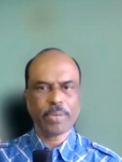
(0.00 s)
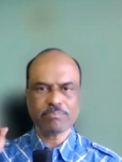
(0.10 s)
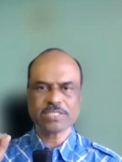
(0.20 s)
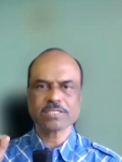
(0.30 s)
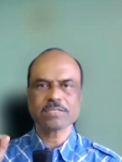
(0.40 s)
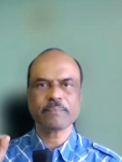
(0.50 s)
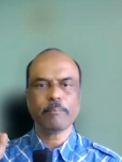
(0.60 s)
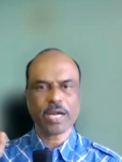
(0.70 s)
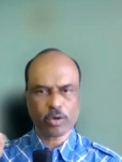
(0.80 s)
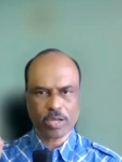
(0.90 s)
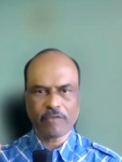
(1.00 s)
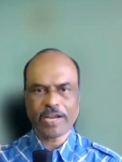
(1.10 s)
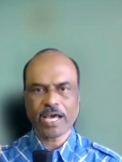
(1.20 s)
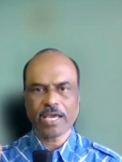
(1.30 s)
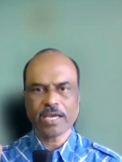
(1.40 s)
PIMS, Manakula
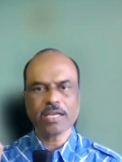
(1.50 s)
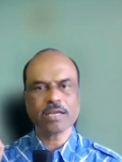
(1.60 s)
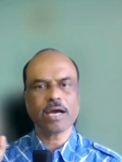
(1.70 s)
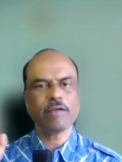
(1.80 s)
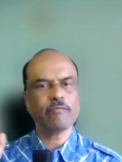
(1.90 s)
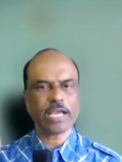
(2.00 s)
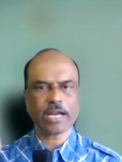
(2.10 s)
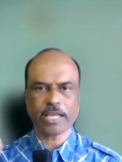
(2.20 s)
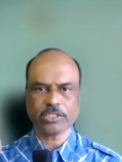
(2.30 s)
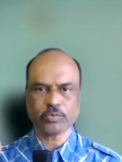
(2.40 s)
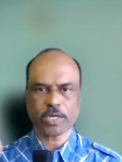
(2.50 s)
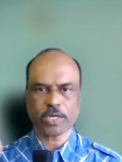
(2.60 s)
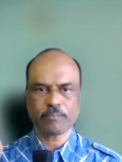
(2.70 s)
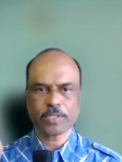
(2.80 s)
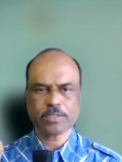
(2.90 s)
Vinayagar, and
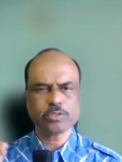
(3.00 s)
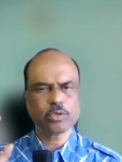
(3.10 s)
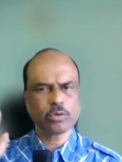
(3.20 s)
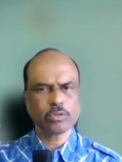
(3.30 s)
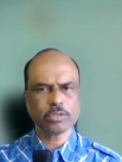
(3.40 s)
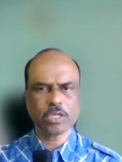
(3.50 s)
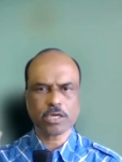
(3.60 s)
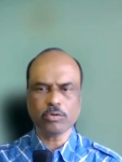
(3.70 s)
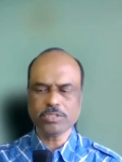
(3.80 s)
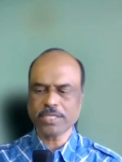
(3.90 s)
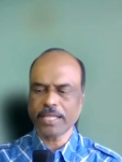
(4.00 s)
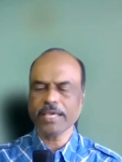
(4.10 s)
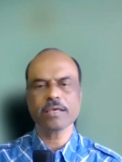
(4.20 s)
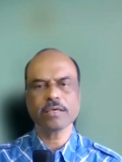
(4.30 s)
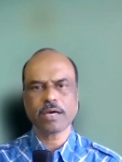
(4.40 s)
Venkateshwara. So the
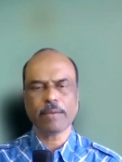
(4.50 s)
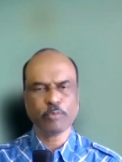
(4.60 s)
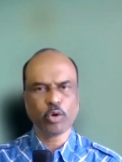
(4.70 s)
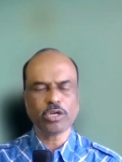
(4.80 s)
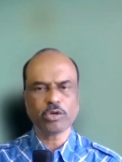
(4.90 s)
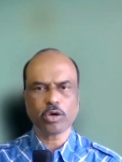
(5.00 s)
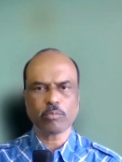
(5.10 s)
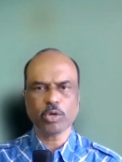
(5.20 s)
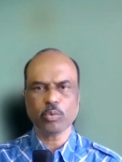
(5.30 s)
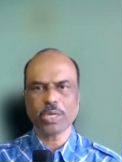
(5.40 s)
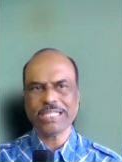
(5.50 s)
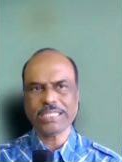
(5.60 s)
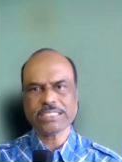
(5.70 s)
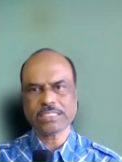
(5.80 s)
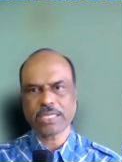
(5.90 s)
counseling, I'm going to talk about only
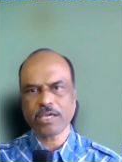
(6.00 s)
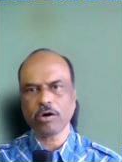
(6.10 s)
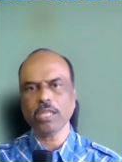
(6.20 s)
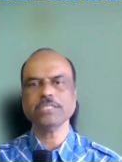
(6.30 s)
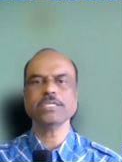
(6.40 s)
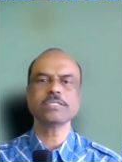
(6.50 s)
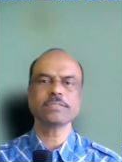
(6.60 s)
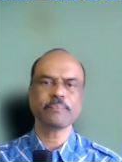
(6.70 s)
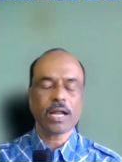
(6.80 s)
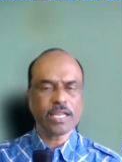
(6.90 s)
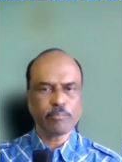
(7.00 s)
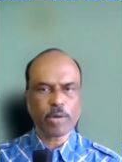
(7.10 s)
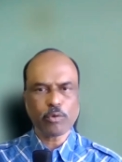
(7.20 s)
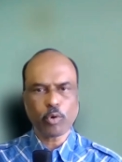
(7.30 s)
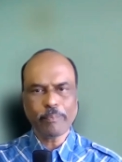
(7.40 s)
these three colleges. And in
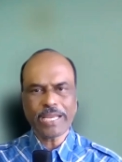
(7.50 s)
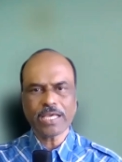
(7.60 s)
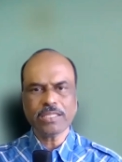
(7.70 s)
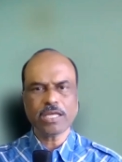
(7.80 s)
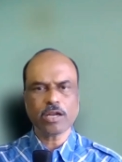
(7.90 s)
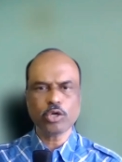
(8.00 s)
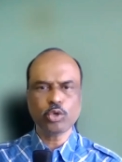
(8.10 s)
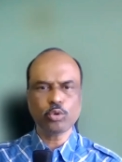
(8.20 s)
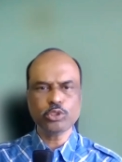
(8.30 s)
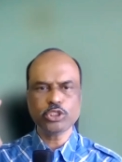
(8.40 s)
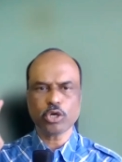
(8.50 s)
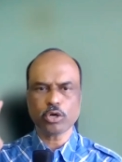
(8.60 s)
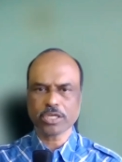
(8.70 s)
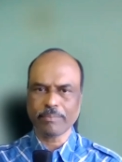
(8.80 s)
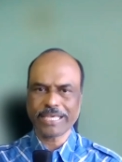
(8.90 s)
my opinion, there are two
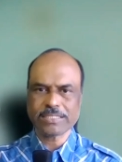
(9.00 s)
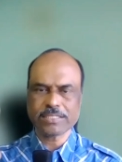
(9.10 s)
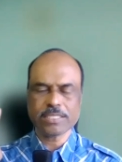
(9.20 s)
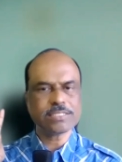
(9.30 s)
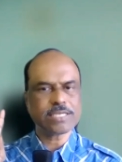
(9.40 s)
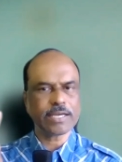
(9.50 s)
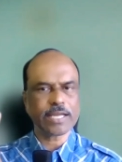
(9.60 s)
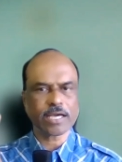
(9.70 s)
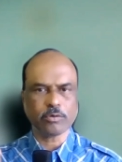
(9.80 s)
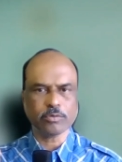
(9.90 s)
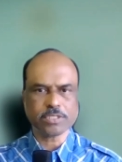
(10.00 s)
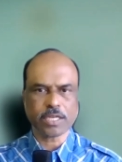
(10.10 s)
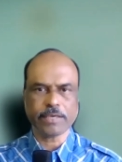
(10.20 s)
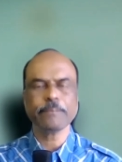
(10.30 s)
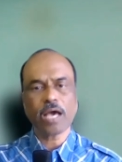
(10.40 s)
shortcomings in CENTAC counseling.